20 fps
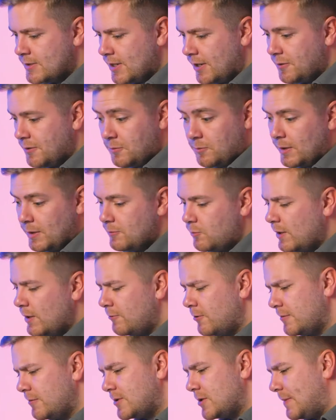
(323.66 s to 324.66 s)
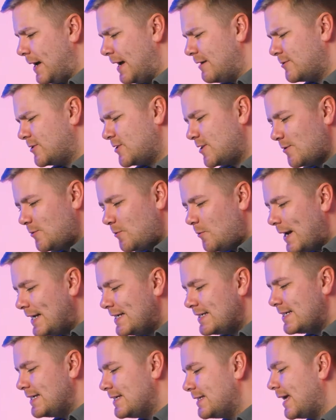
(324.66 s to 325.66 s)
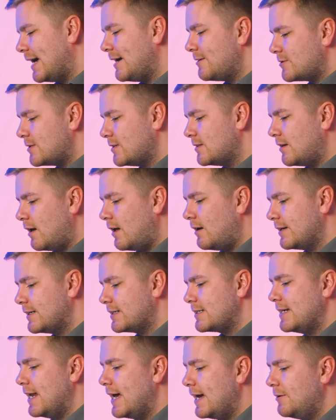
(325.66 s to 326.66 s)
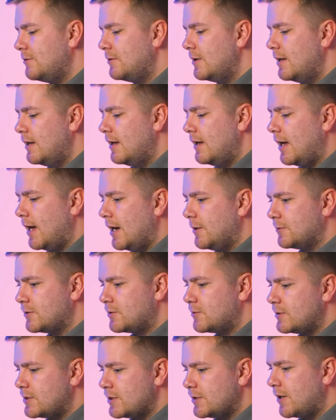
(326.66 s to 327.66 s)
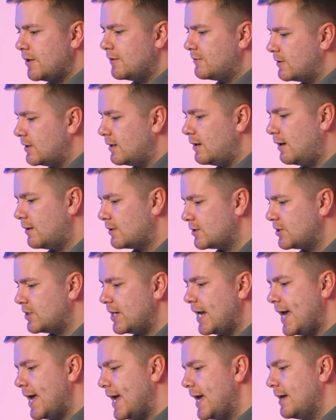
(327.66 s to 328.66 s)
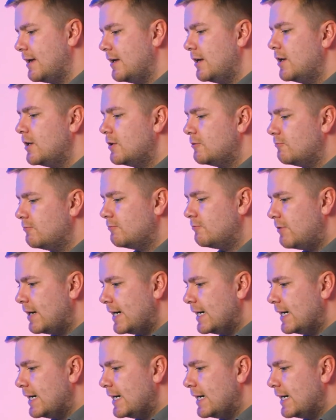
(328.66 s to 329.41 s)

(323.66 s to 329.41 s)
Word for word: so we, are up to about 20,000 likes now, uh, which we've done over the last year, Brilliant.